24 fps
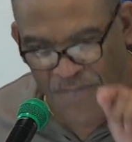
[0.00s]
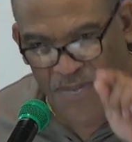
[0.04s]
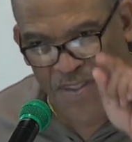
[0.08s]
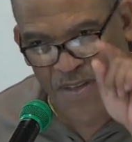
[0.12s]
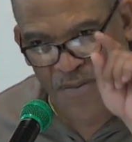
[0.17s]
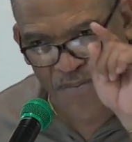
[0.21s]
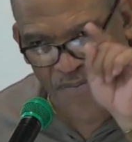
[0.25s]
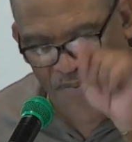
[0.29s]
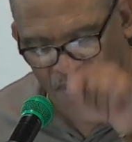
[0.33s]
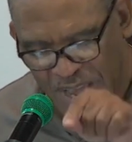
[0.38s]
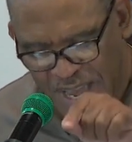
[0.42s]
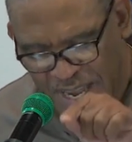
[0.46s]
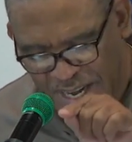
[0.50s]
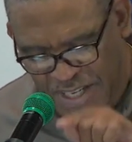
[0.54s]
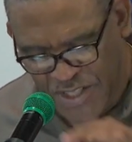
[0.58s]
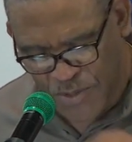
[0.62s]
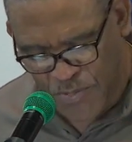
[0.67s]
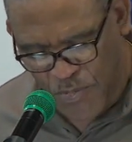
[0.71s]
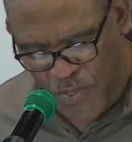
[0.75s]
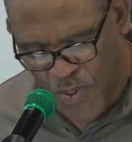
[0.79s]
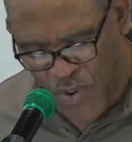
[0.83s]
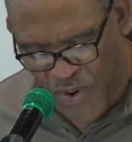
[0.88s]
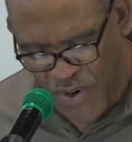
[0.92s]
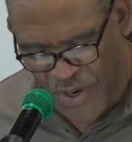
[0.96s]
the
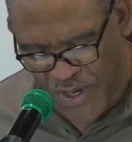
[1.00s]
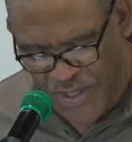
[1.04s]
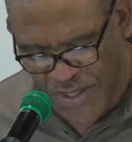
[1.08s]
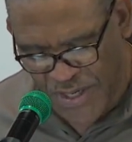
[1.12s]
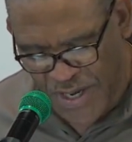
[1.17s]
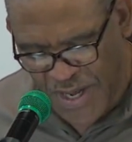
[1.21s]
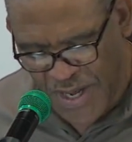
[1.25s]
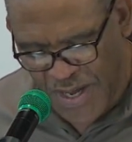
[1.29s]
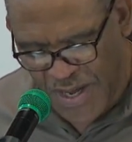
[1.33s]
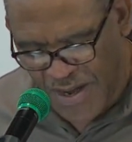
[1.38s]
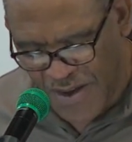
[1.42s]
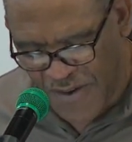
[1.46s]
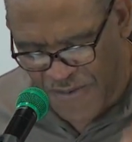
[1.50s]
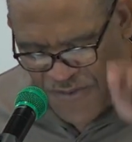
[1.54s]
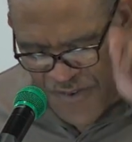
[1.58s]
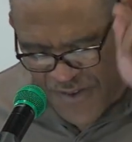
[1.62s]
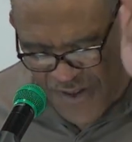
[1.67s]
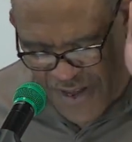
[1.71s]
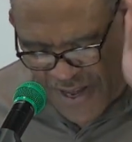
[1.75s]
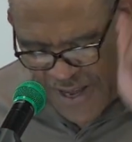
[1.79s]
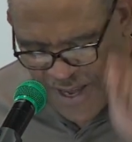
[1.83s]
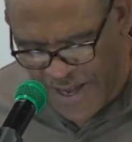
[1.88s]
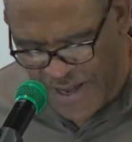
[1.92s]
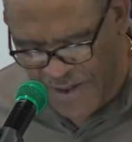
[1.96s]
vantage point of a
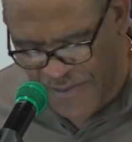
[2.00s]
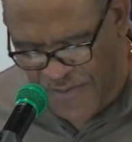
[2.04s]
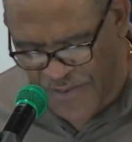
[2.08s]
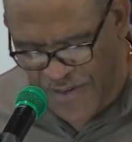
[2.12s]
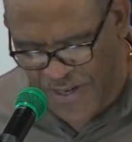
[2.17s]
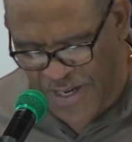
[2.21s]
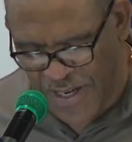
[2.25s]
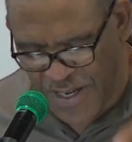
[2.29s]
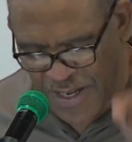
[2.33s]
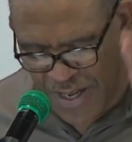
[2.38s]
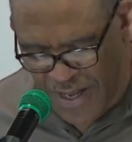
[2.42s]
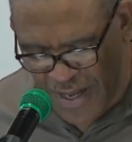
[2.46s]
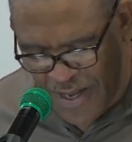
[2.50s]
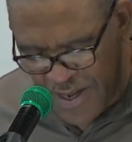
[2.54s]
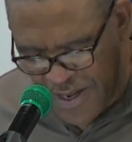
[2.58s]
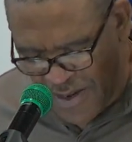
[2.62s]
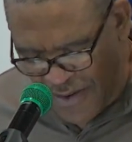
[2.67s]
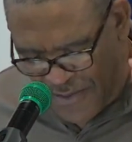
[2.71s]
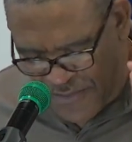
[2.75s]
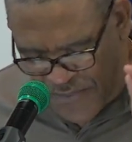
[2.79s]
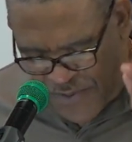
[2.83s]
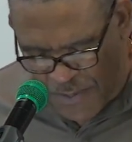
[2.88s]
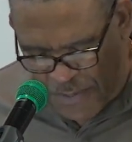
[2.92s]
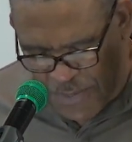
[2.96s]
heavenly,
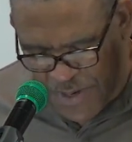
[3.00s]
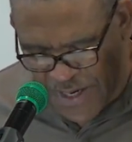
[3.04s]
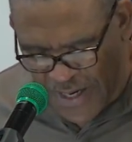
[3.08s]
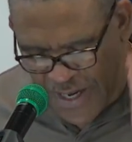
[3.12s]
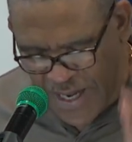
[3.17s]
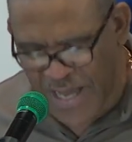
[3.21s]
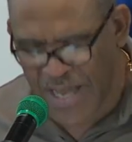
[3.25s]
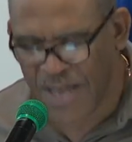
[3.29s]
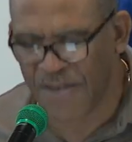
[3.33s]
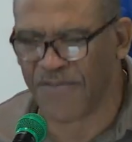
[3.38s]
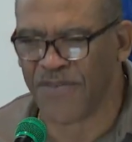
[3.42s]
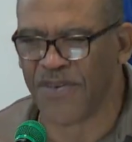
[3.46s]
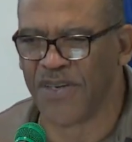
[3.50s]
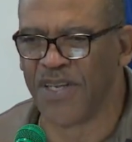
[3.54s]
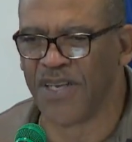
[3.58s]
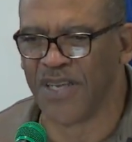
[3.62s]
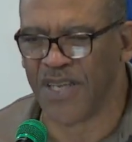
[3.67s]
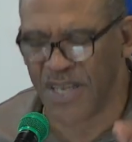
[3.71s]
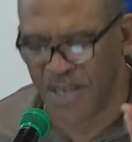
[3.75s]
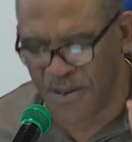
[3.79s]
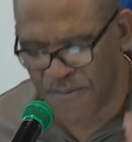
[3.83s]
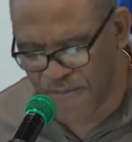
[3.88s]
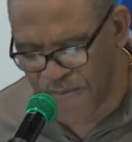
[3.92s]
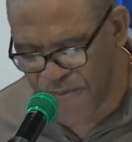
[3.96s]
from a heavenly
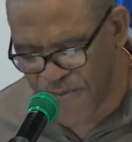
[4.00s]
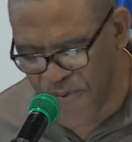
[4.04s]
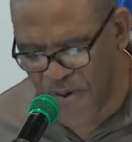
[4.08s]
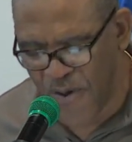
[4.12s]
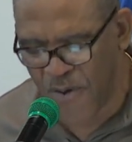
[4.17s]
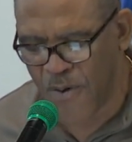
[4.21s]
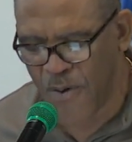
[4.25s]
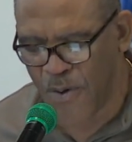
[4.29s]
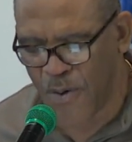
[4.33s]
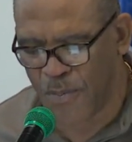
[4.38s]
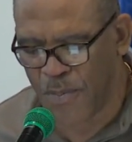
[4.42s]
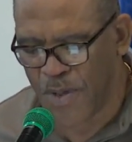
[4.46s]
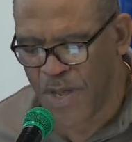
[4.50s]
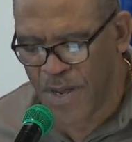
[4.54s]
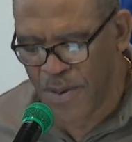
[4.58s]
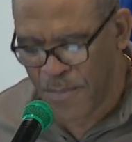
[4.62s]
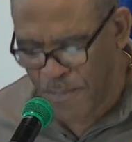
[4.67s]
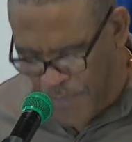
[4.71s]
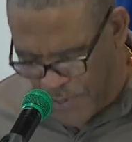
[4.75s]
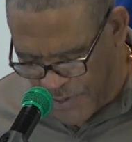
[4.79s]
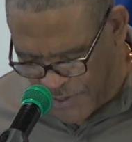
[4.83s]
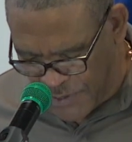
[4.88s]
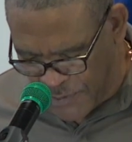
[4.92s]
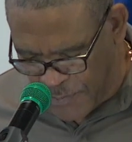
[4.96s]
informed
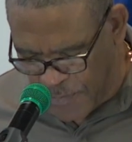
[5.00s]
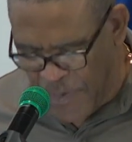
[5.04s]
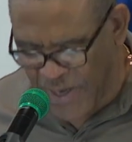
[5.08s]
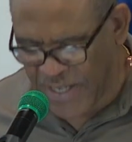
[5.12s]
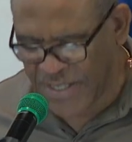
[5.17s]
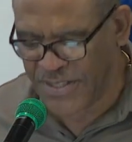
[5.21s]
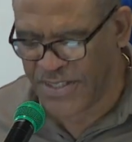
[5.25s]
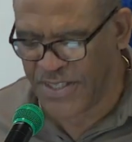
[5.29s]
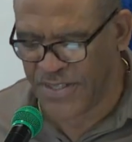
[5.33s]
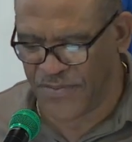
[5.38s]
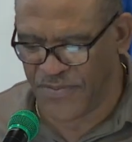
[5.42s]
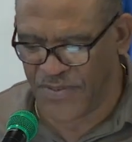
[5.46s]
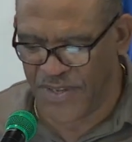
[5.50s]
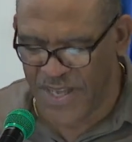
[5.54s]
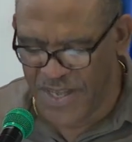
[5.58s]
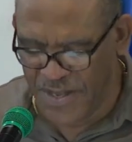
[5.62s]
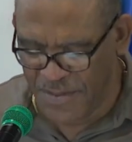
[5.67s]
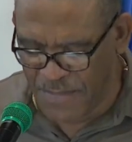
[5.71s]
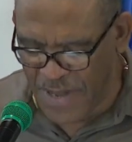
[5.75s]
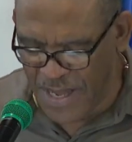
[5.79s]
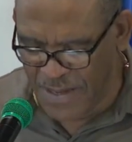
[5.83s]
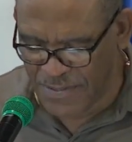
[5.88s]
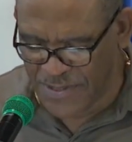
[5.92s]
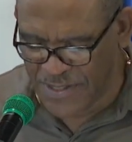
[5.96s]
perspective.
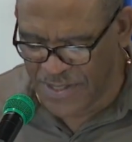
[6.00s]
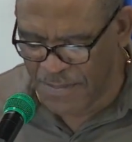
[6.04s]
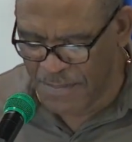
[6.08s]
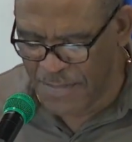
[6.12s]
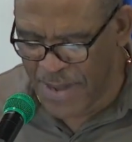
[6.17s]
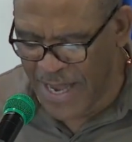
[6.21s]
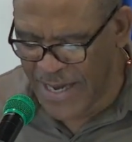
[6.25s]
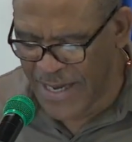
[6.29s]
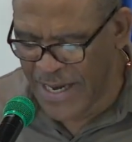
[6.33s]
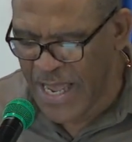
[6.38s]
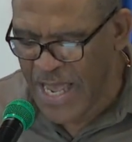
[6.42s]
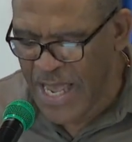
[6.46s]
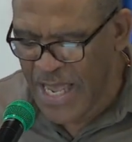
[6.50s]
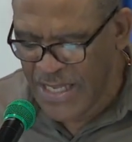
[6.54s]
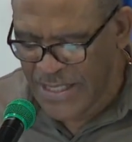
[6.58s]
Amen, somebody?